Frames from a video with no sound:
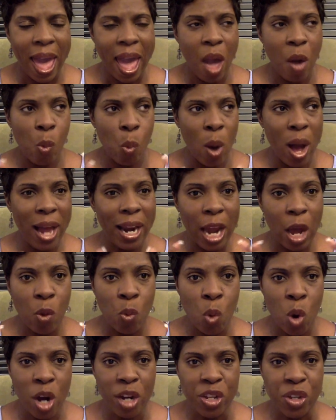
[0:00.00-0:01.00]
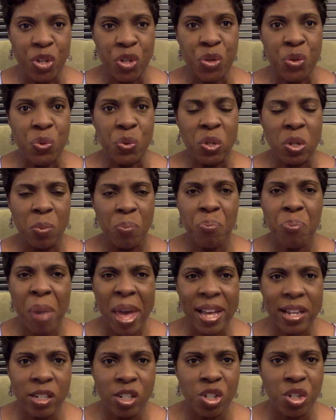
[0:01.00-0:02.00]
And while I want you to
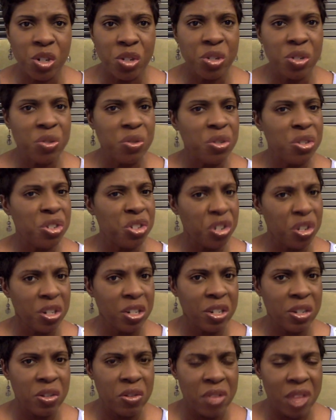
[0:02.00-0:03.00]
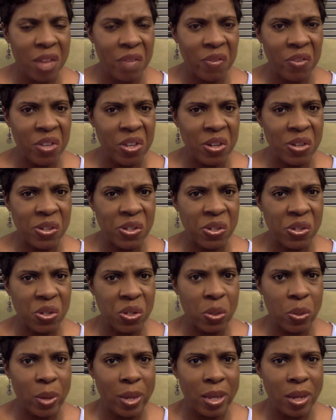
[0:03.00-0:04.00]
make sure you surely do that for your
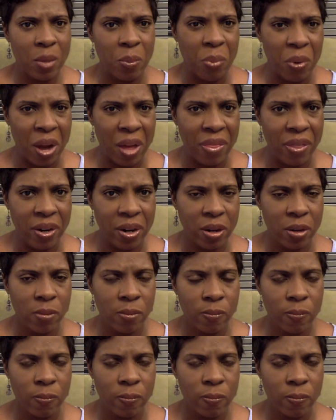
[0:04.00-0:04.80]
sister and your brother,